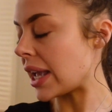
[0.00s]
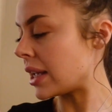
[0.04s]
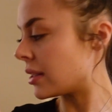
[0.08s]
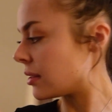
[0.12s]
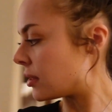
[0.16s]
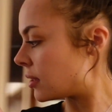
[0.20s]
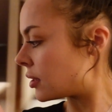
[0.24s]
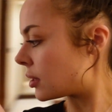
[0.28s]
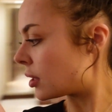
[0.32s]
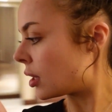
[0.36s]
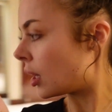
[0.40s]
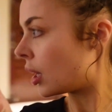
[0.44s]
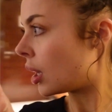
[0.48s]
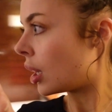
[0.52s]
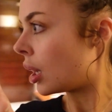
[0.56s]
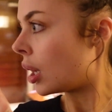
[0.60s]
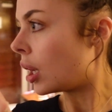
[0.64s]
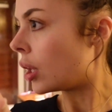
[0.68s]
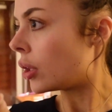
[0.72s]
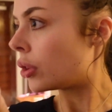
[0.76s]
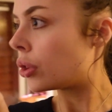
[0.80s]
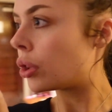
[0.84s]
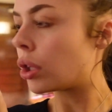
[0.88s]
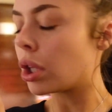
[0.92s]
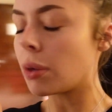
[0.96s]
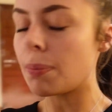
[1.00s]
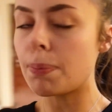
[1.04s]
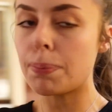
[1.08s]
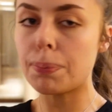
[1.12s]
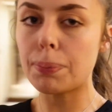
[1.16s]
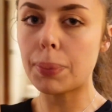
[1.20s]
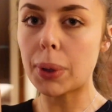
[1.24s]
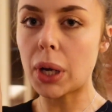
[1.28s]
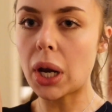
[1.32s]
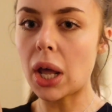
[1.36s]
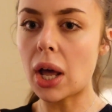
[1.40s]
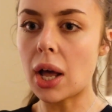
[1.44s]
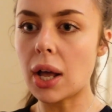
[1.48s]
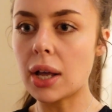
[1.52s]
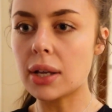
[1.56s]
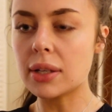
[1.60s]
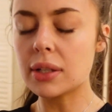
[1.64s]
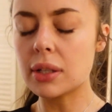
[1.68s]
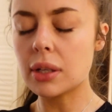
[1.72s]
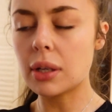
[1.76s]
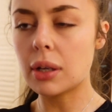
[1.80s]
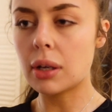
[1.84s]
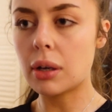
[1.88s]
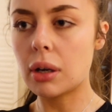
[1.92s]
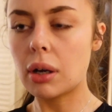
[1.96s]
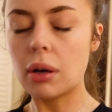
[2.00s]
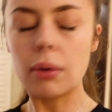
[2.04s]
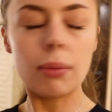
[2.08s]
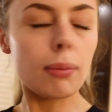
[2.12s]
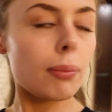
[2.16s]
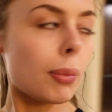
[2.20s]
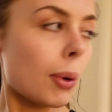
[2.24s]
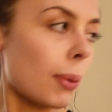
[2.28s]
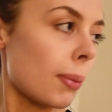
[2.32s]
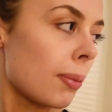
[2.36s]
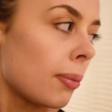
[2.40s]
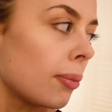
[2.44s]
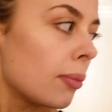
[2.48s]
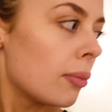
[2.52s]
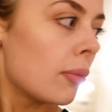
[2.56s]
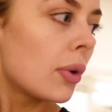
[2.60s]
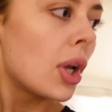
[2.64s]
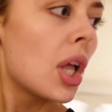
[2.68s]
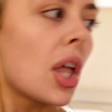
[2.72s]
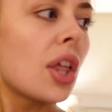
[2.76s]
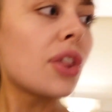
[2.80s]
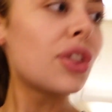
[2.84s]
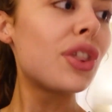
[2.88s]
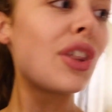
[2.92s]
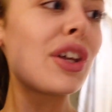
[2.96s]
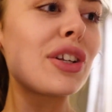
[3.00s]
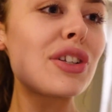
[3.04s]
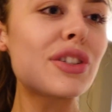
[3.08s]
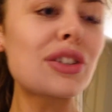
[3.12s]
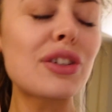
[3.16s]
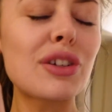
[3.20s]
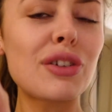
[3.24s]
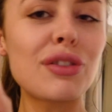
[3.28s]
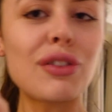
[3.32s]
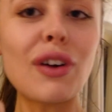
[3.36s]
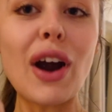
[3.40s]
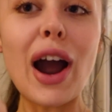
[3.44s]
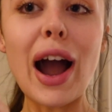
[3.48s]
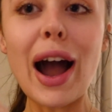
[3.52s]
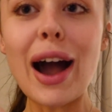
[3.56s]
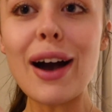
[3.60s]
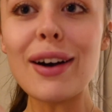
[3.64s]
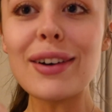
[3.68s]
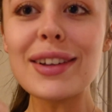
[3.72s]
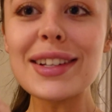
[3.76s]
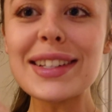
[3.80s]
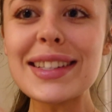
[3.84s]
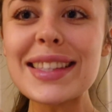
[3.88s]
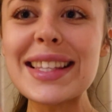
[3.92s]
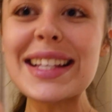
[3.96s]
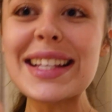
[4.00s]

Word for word: it's the Pla... Oh, the Crow...